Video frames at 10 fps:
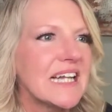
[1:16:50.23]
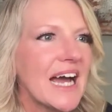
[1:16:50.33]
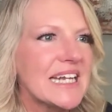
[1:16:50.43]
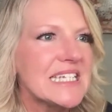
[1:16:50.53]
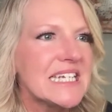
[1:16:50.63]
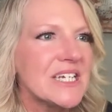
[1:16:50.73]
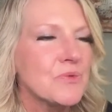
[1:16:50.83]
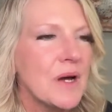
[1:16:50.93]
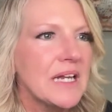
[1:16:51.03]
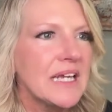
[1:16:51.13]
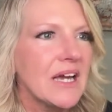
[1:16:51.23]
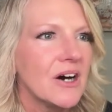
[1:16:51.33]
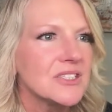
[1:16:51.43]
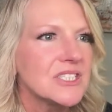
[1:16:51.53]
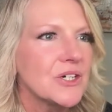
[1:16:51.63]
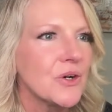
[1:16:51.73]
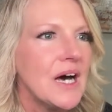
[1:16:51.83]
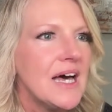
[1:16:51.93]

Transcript: IT running, also